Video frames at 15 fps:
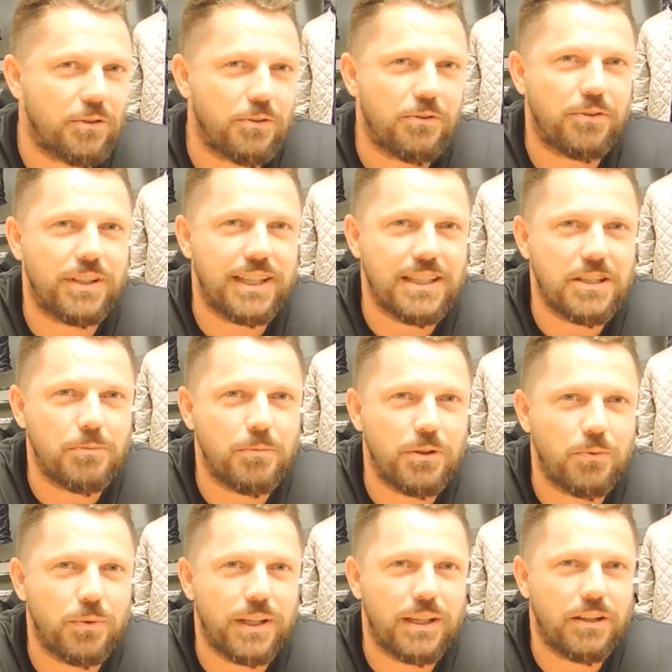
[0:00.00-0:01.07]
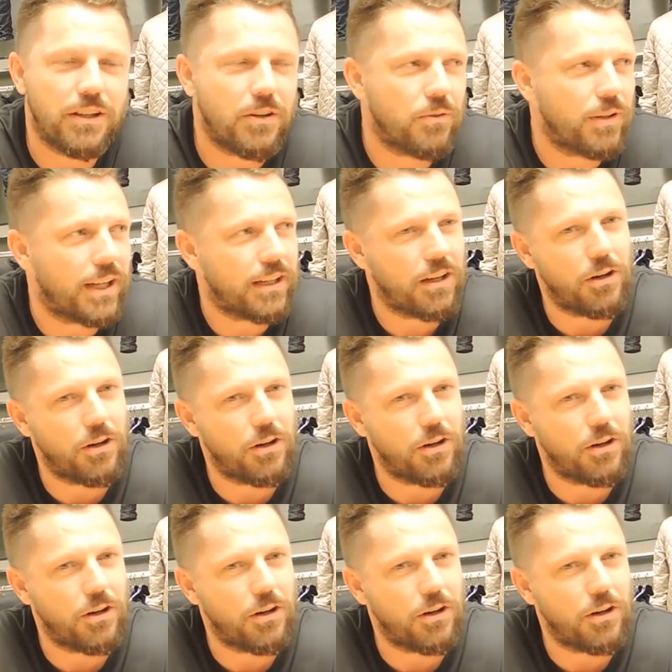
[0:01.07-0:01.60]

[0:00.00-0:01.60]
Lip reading: contradiction between like